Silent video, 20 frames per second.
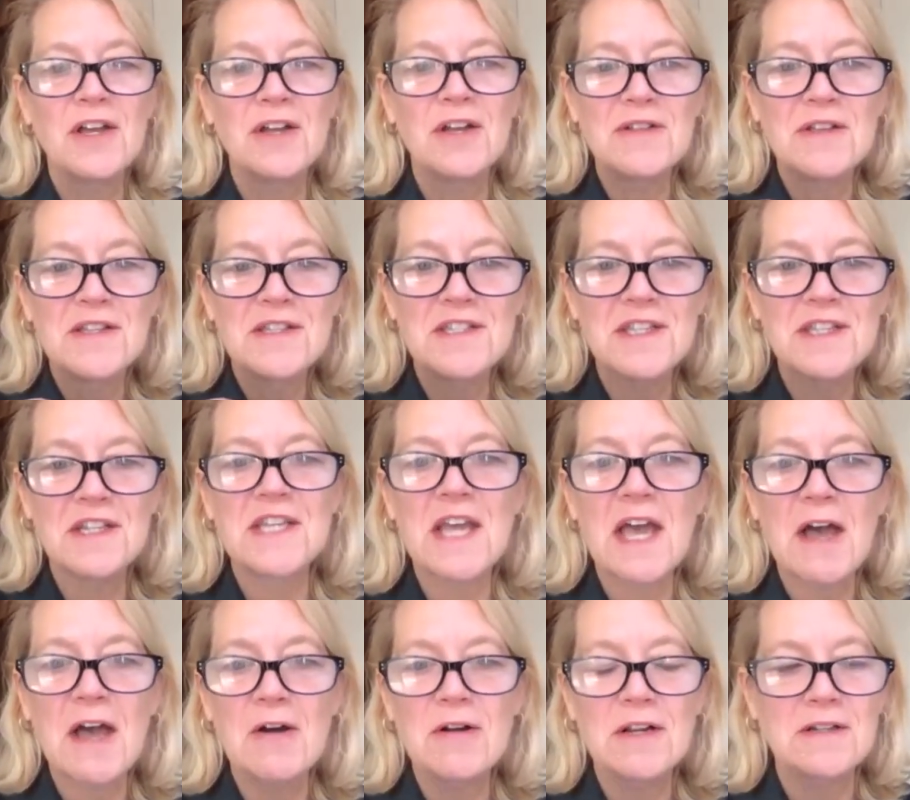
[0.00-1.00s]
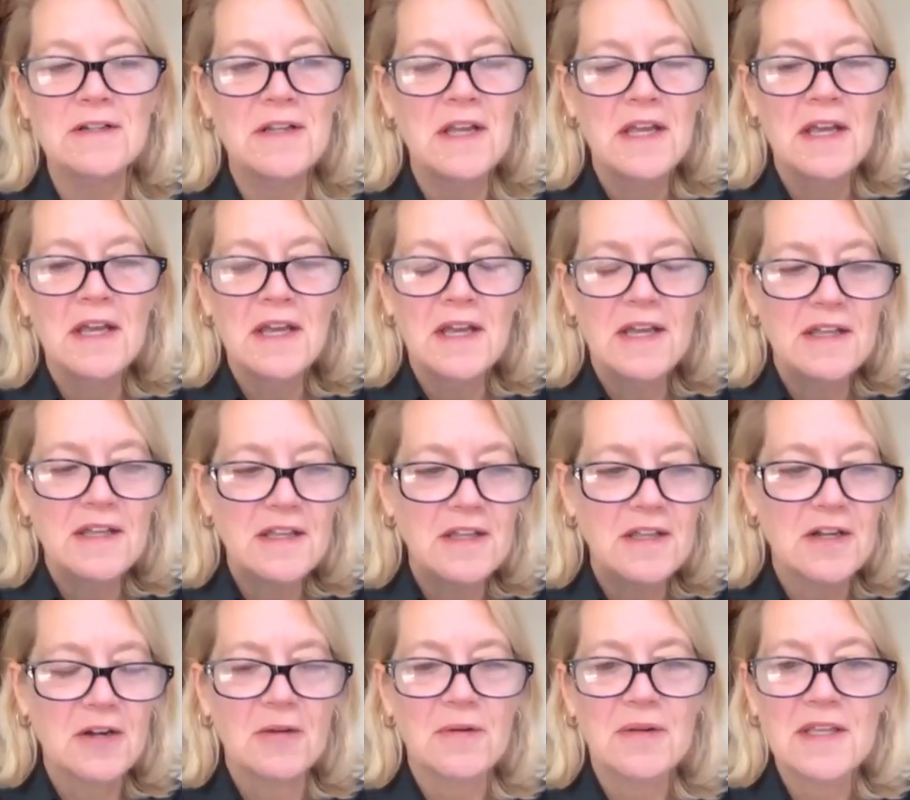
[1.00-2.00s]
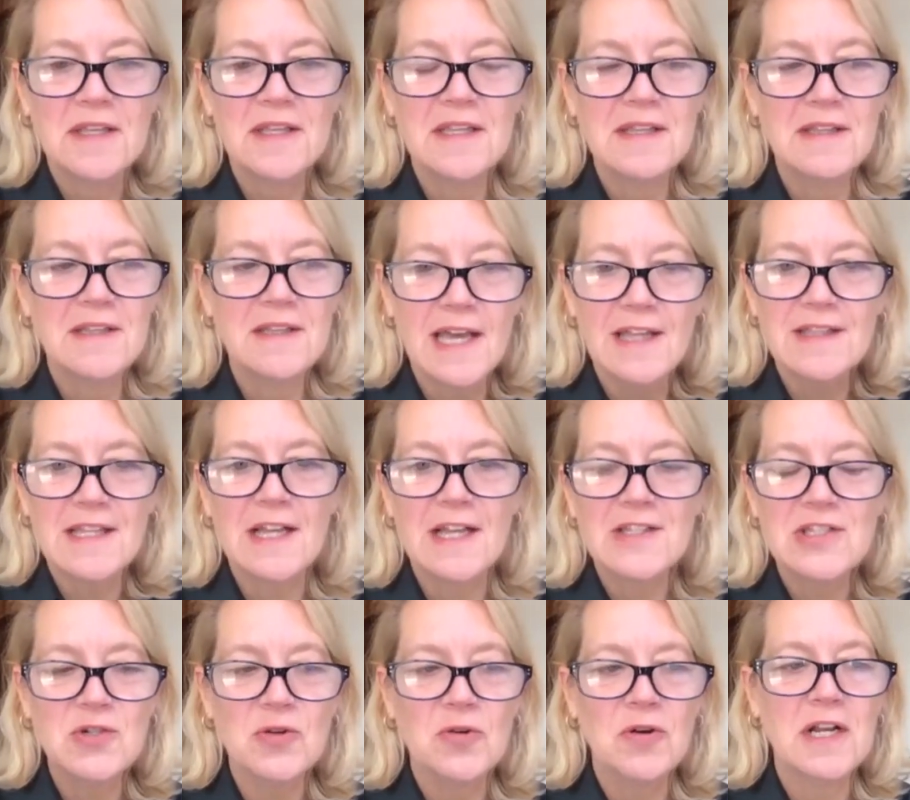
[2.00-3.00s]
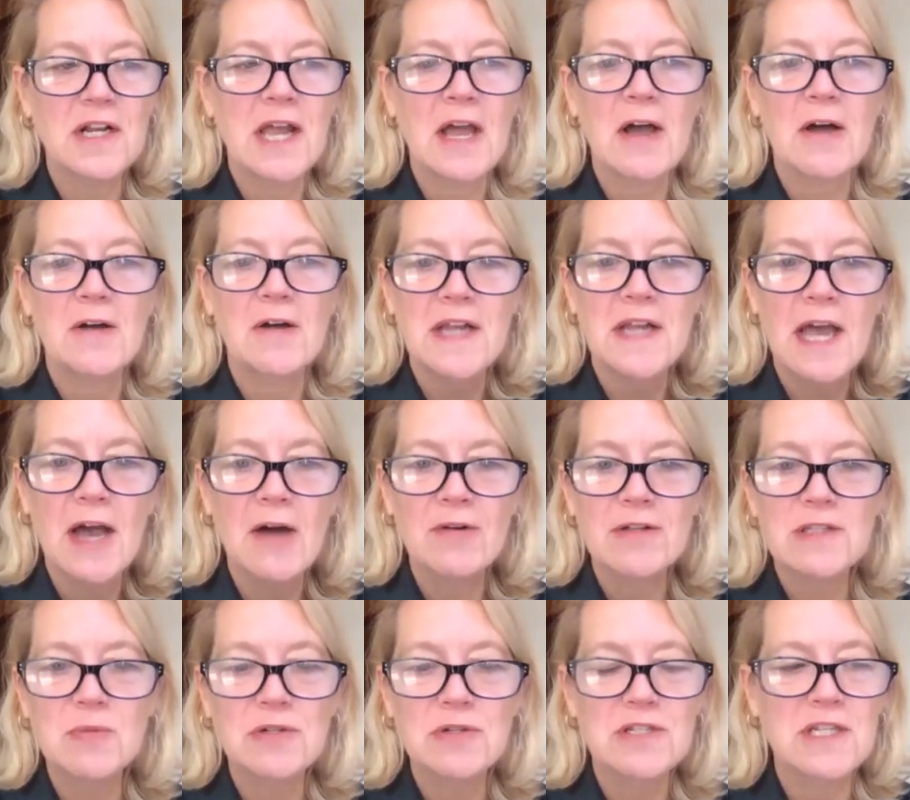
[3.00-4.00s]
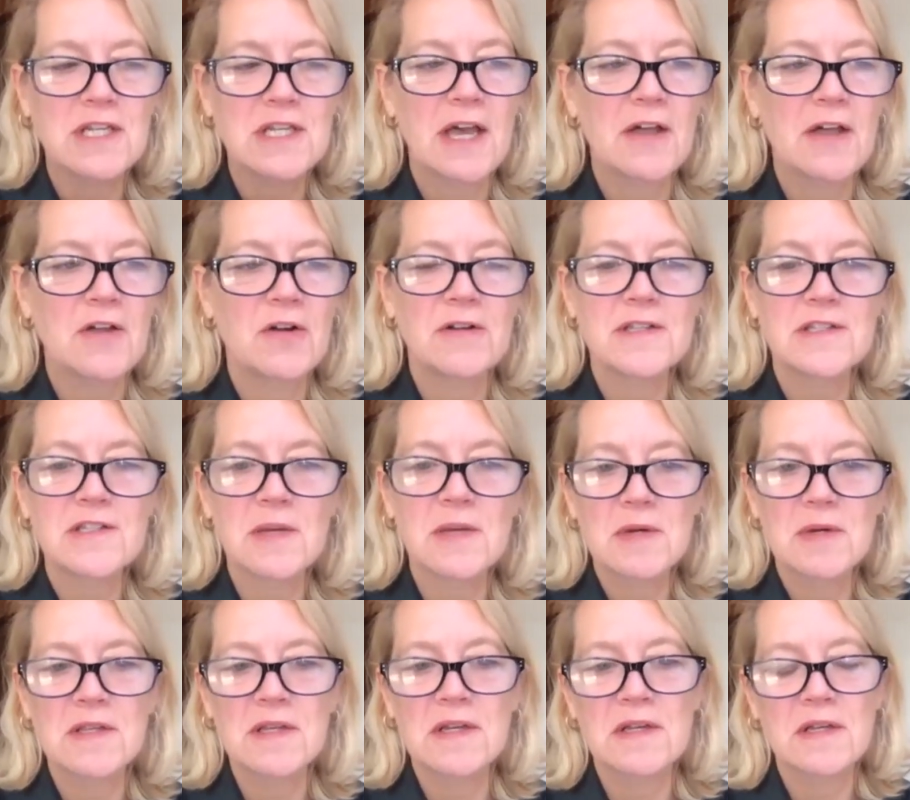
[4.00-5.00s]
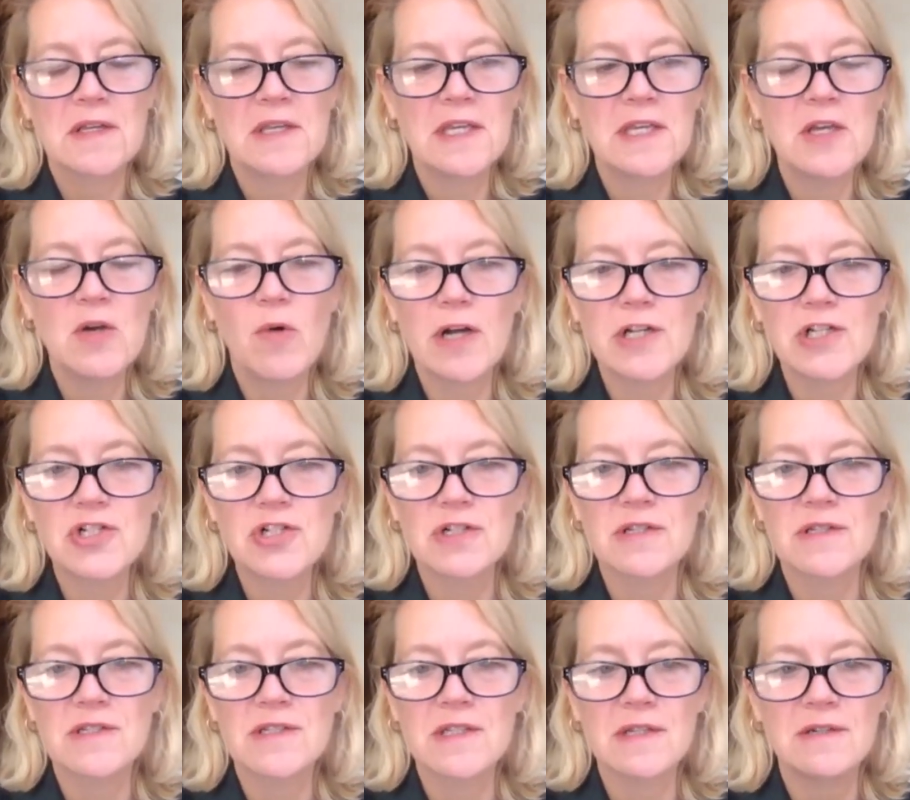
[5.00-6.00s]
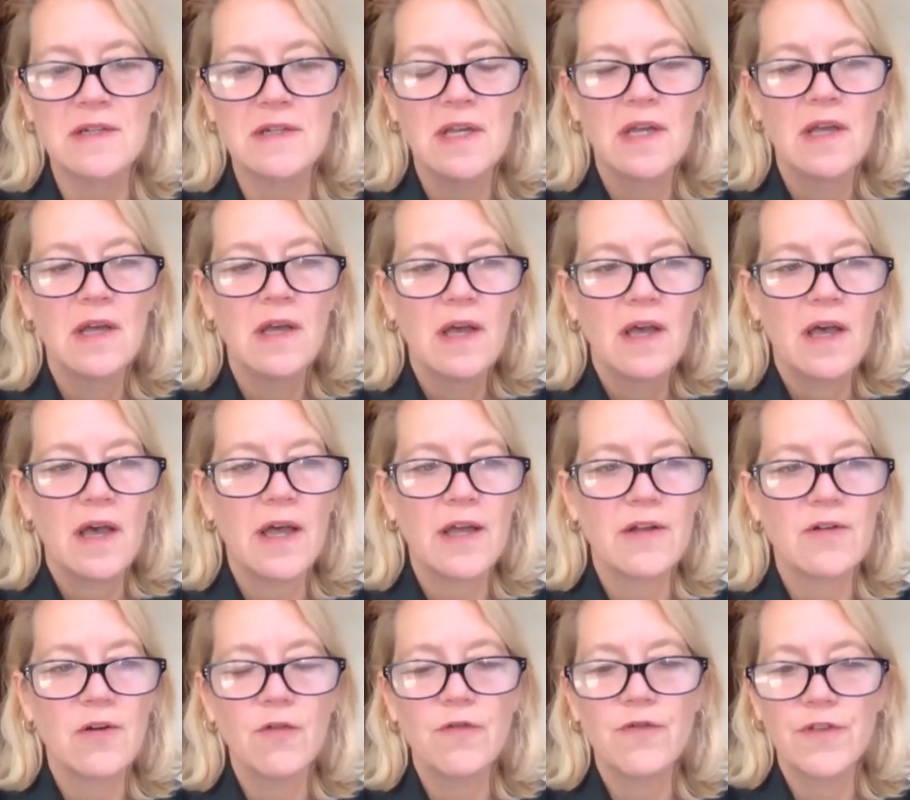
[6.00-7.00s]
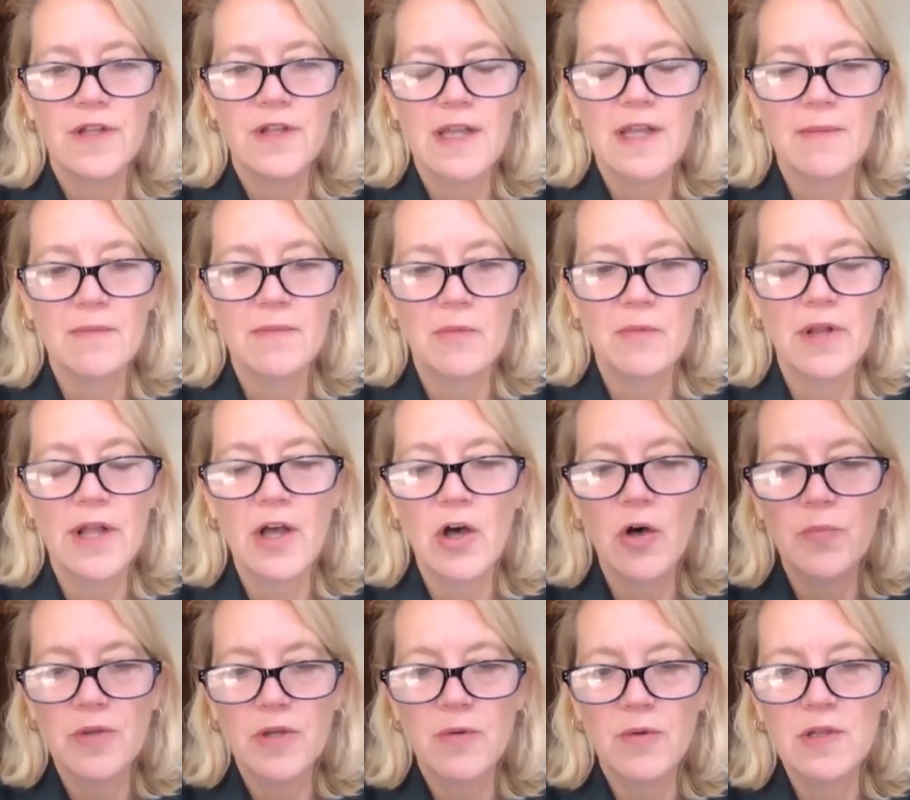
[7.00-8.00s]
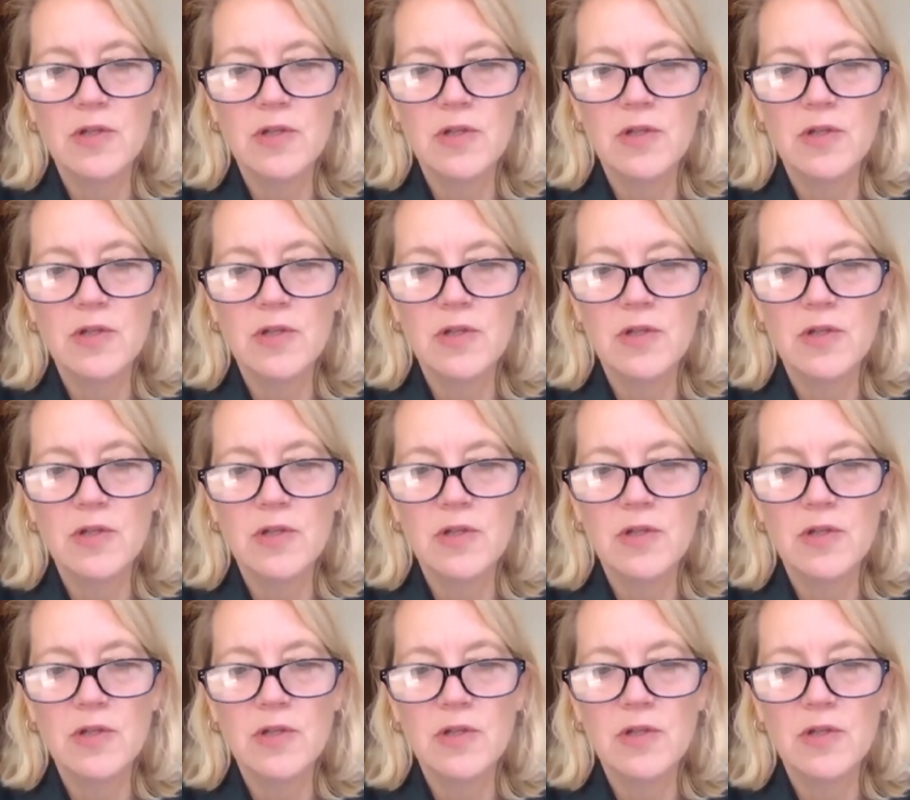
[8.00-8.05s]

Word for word: can sit down and you know get that story down and how it's put together and some of the key questions and and hopefully that will help you.